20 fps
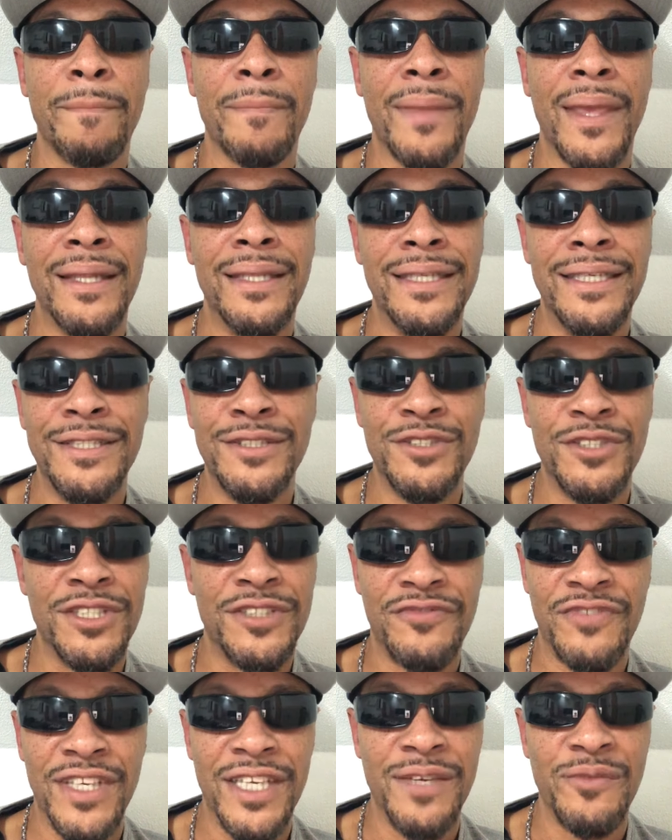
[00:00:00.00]
and then you
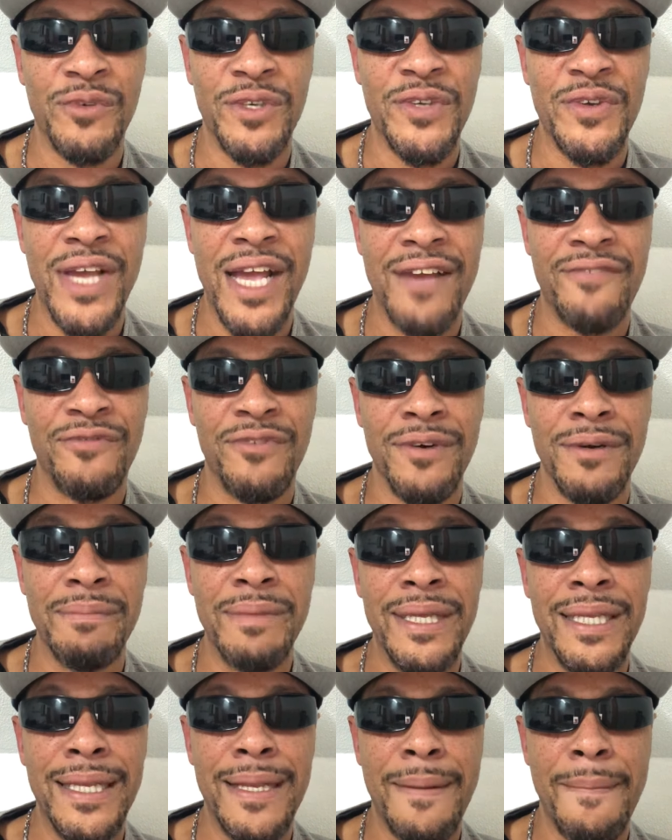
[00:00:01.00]
just forget where you at for a
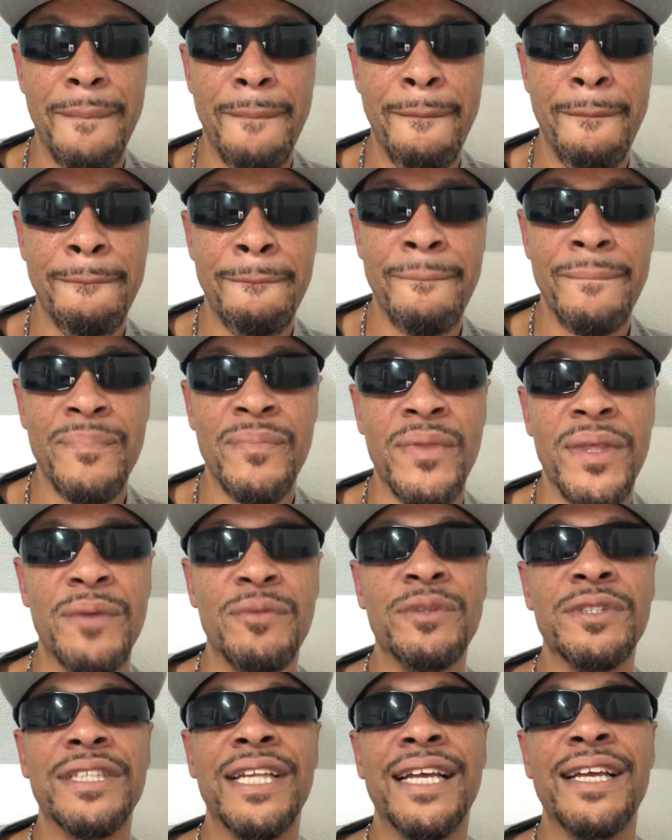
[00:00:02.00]
minute. It
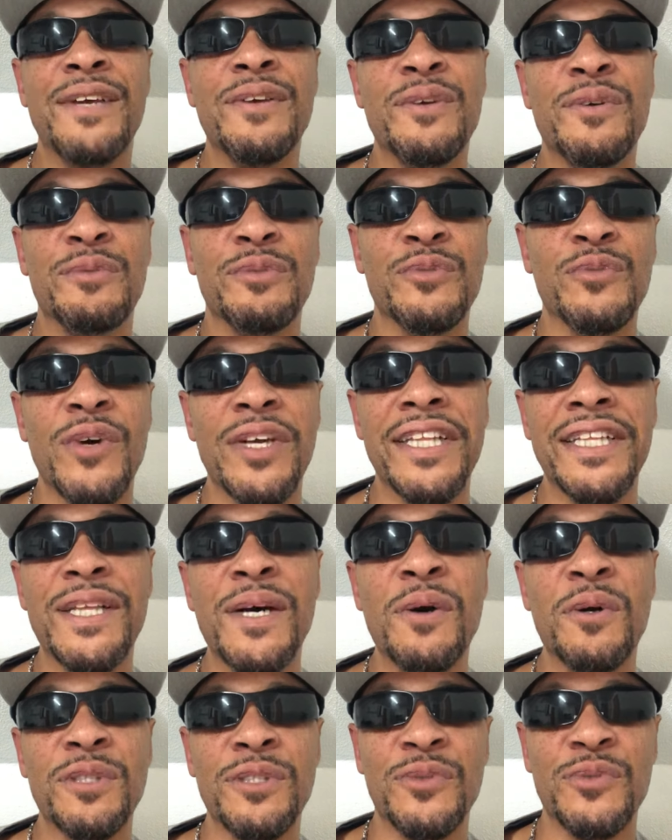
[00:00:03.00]
was like, it was one of
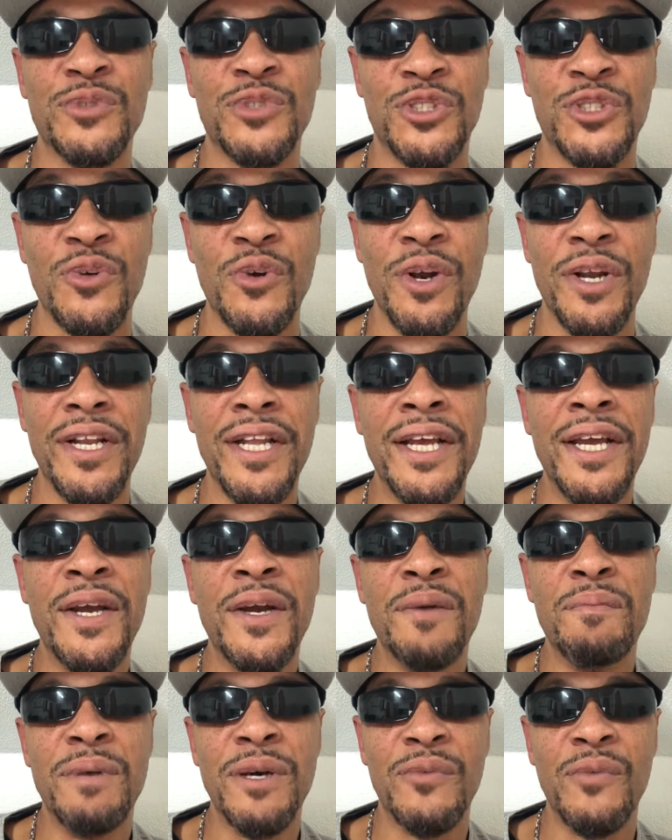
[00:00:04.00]
those. It was short,
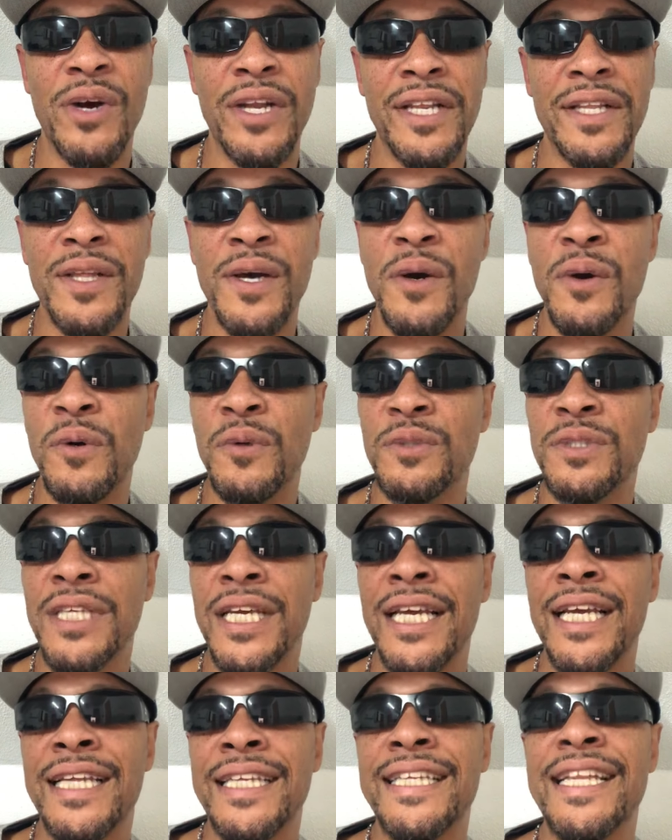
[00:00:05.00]
but one of those.
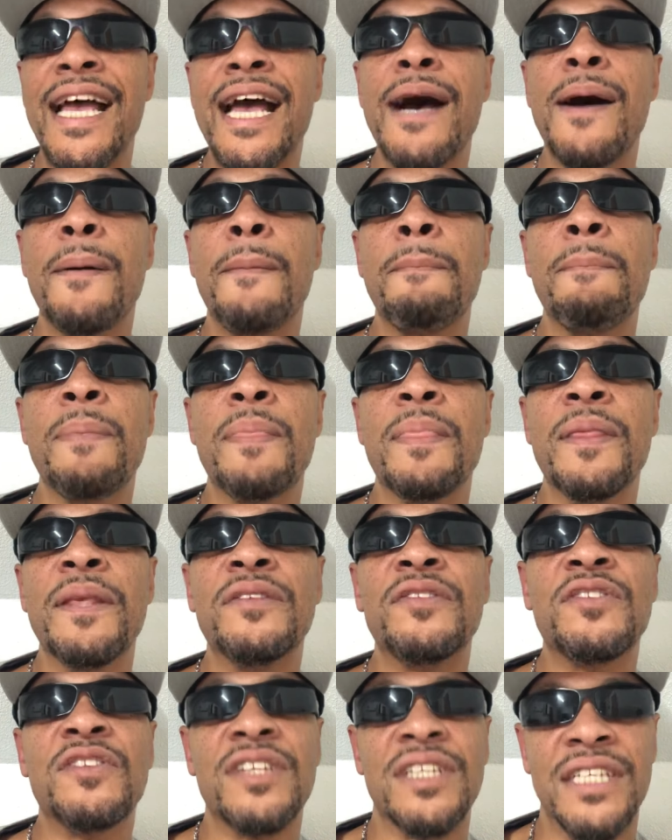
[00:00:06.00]
Now, this
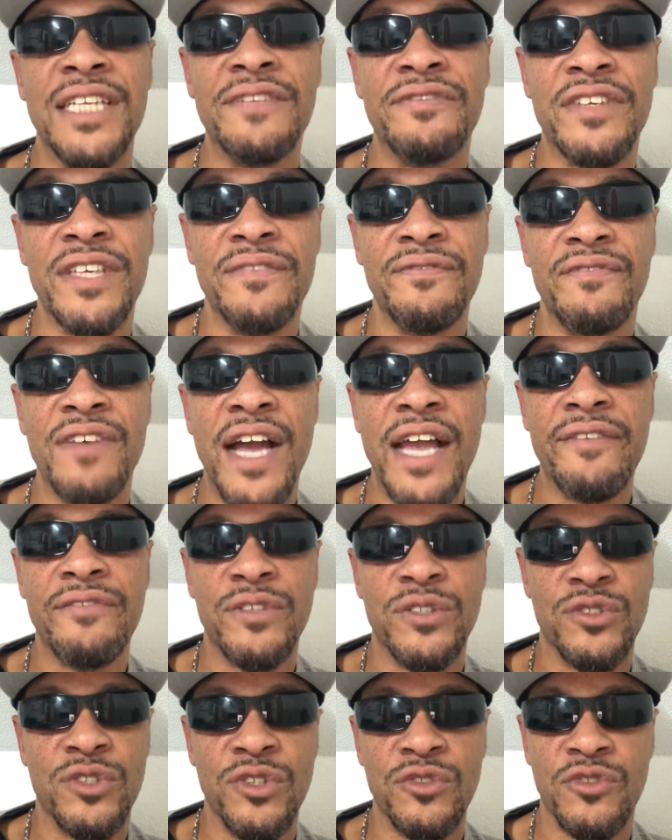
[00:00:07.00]
is a significant fight
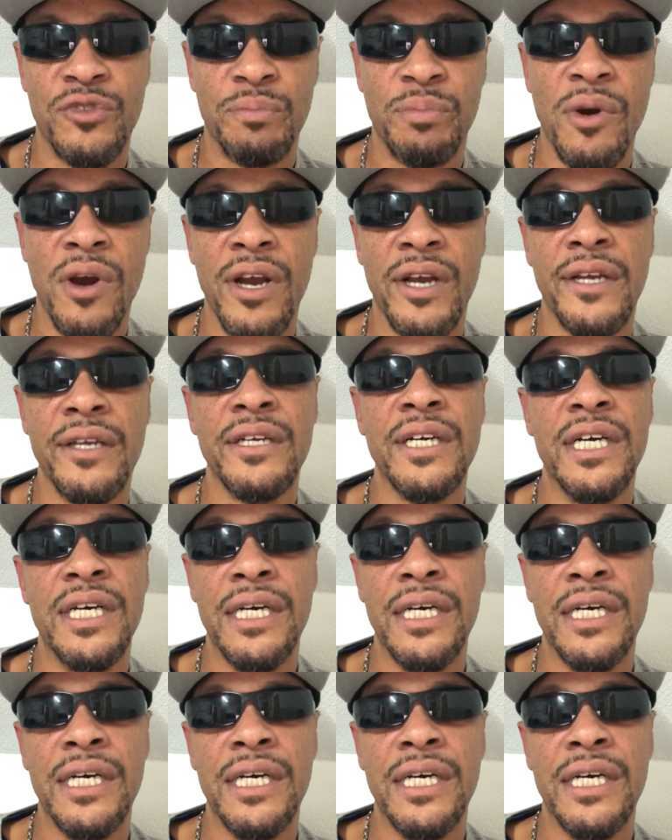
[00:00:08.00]
because Joseph Parker,